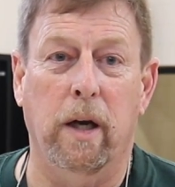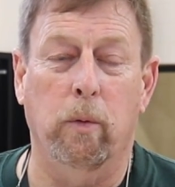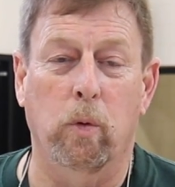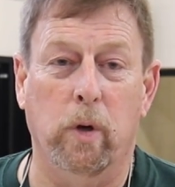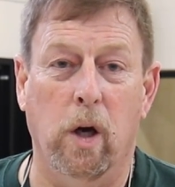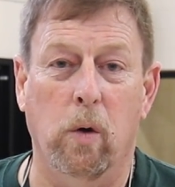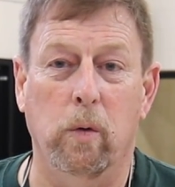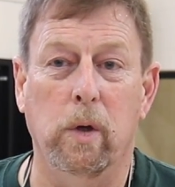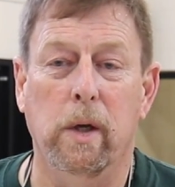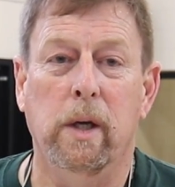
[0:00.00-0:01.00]
I will
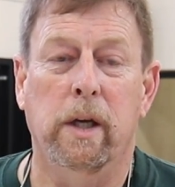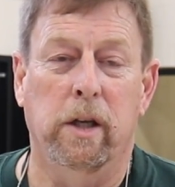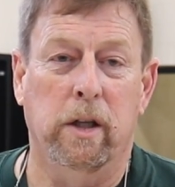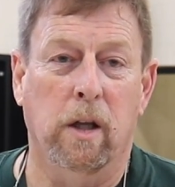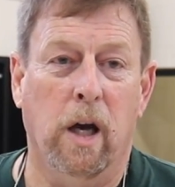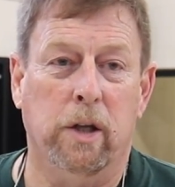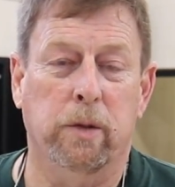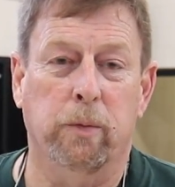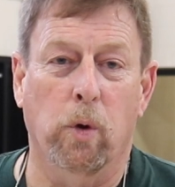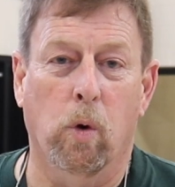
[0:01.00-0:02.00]
go and unlock
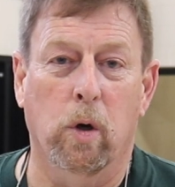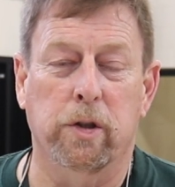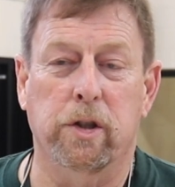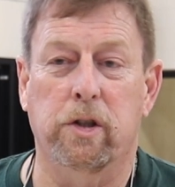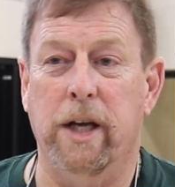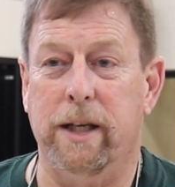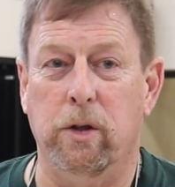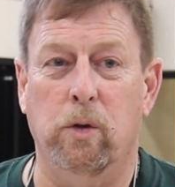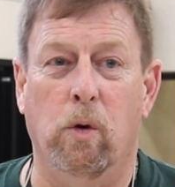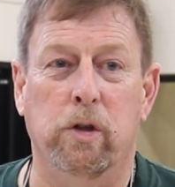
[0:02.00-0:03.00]
some doors and check
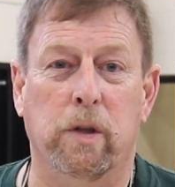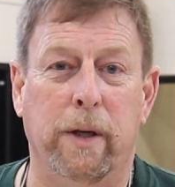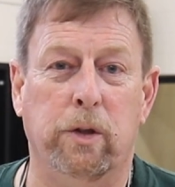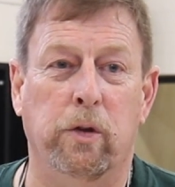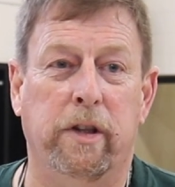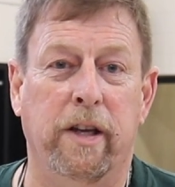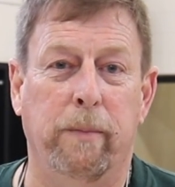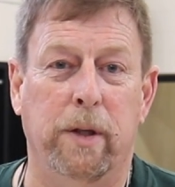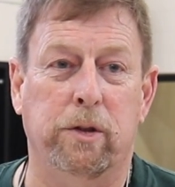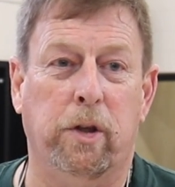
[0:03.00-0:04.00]
the doors to make sure that
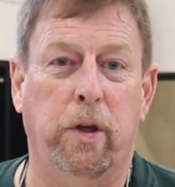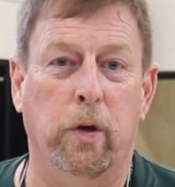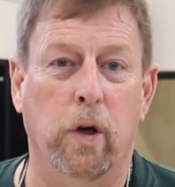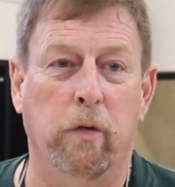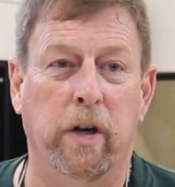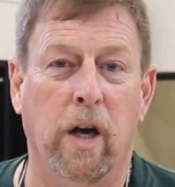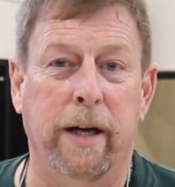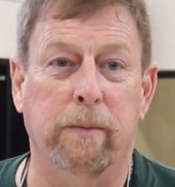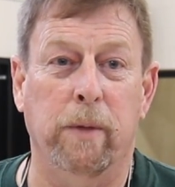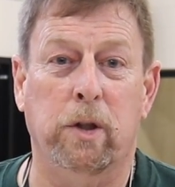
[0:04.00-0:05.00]
they've been secured
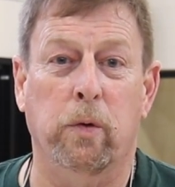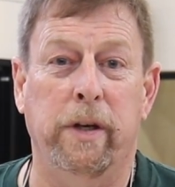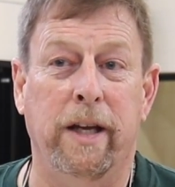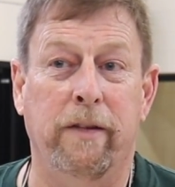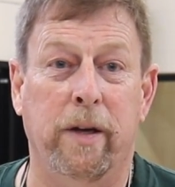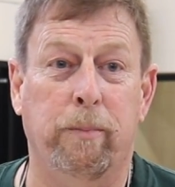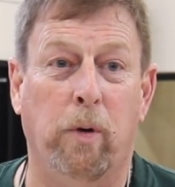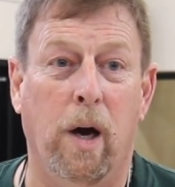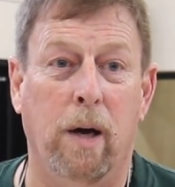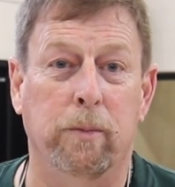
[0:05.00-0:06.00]
overnight, make sure we didn't have any
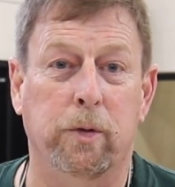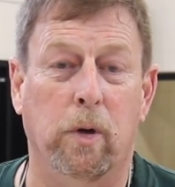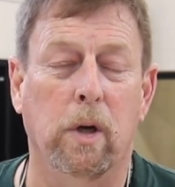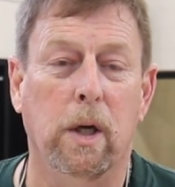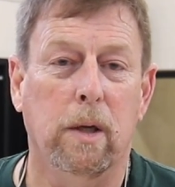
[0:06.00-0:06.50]
problems or